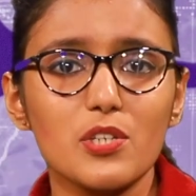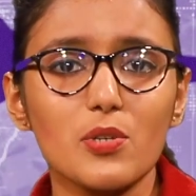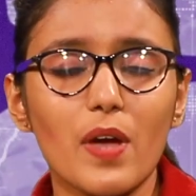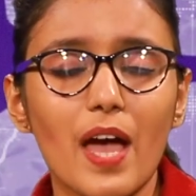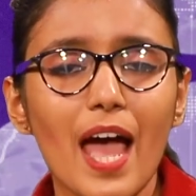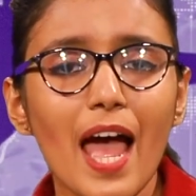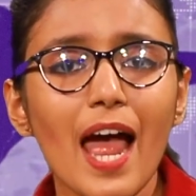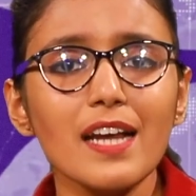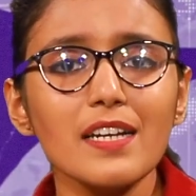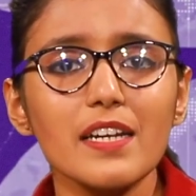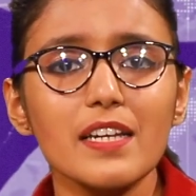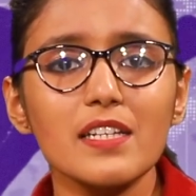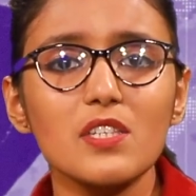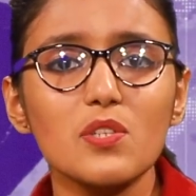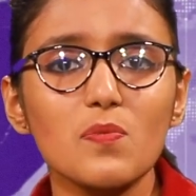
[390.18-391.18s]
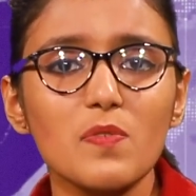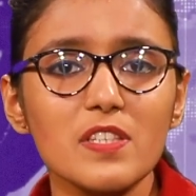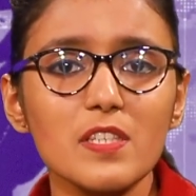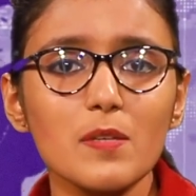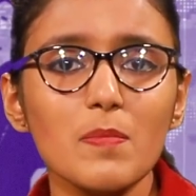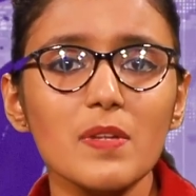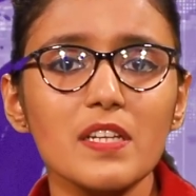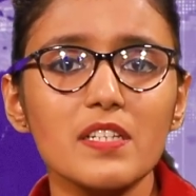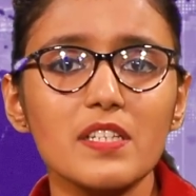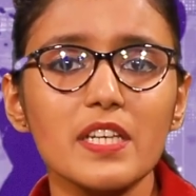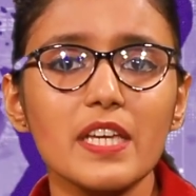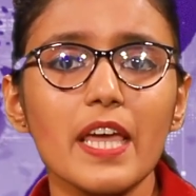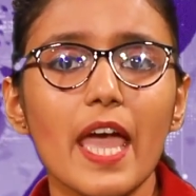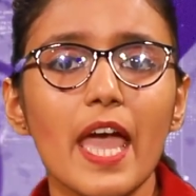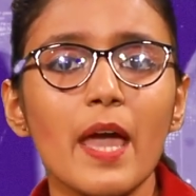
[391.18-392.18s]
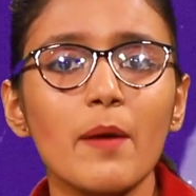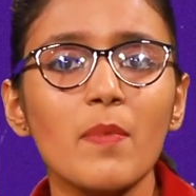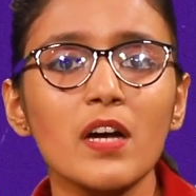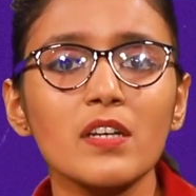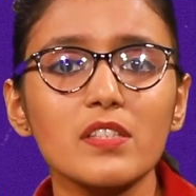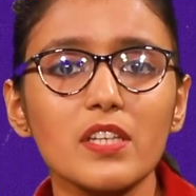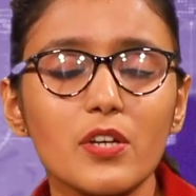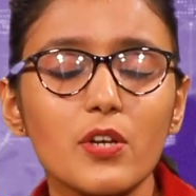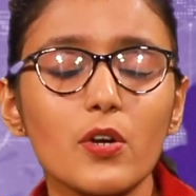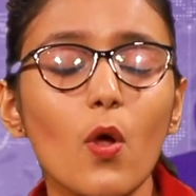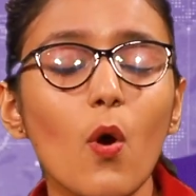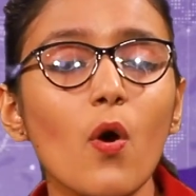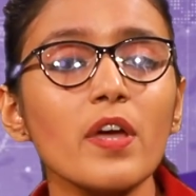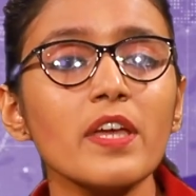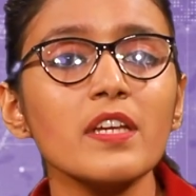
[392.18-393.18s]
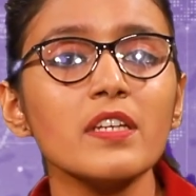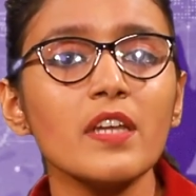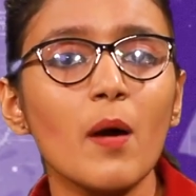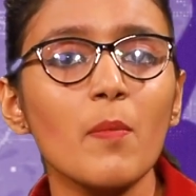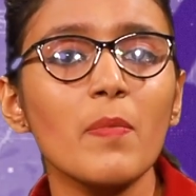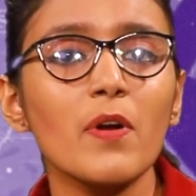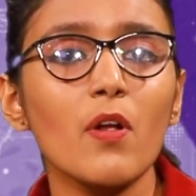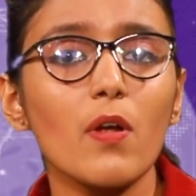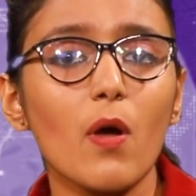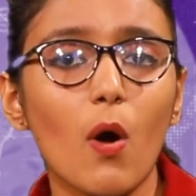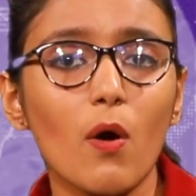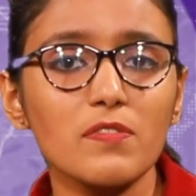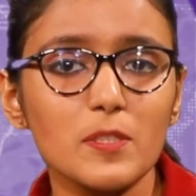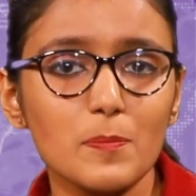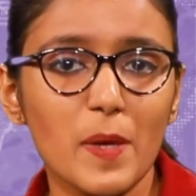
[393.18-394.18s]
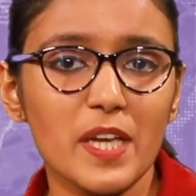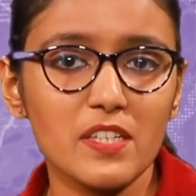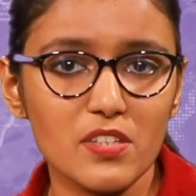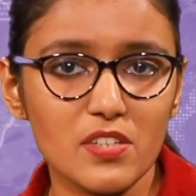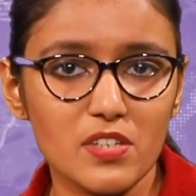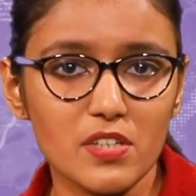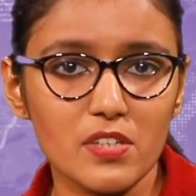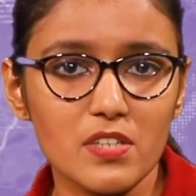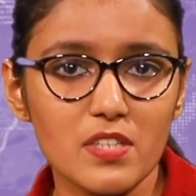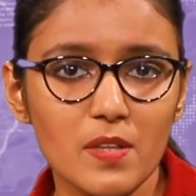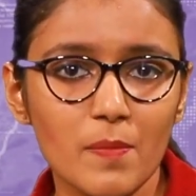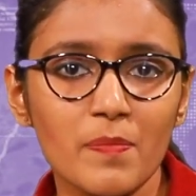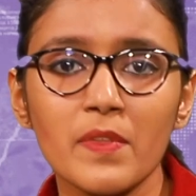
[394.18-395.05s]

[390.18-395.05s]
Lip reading: to add its visibility among growing number of spectators.